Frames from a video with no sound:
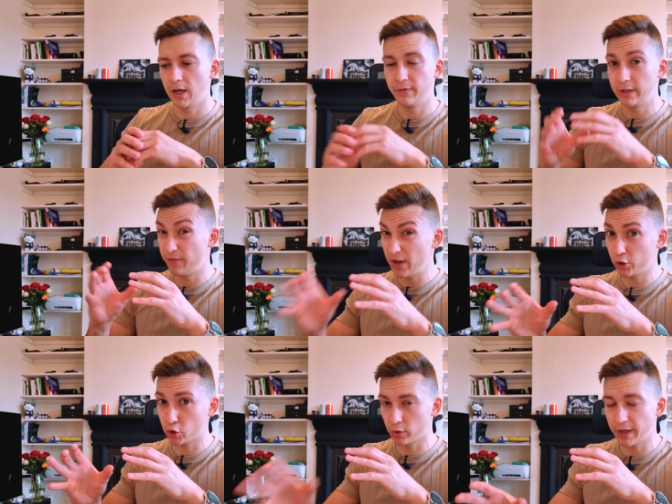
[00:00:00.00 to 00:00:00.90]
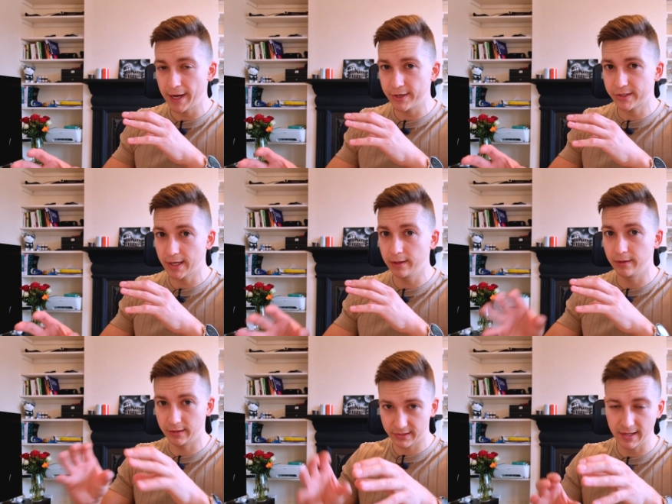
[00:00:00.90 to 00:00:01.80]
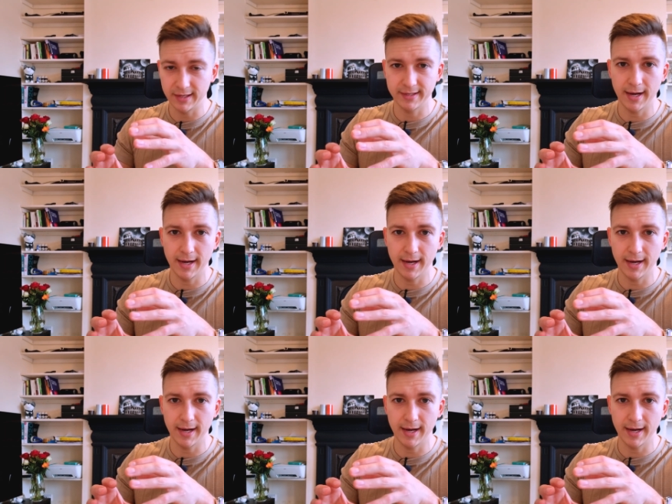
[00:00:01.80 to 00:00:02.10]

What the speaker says: and with a very short hairstyle it stands